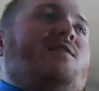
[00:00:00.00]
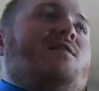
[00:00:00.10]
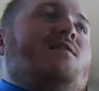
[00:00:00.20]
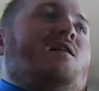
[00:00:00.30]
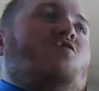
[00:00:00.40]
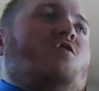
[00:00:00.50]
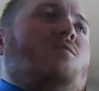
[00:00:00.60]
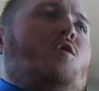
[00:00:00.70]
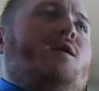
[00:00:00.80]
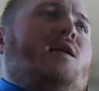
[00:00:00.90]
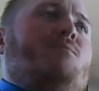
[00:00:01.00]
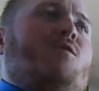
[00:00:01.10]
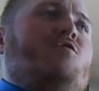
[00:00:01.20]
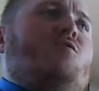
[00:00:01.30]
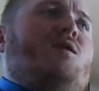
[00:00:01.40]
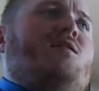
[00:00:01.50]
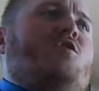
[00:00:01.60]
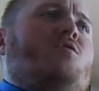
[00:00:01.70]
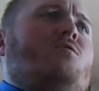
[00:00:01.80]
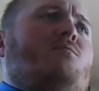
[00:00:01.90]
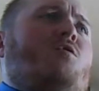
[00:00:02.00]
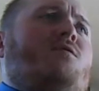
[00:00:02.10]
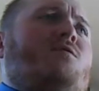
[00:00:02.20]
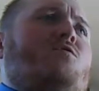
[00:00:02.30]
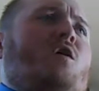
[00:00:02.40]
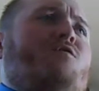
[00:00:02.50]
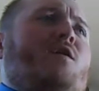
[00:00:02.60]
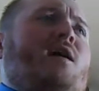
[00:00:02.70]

Texas on Thursday morning, and moisture will continue to move northward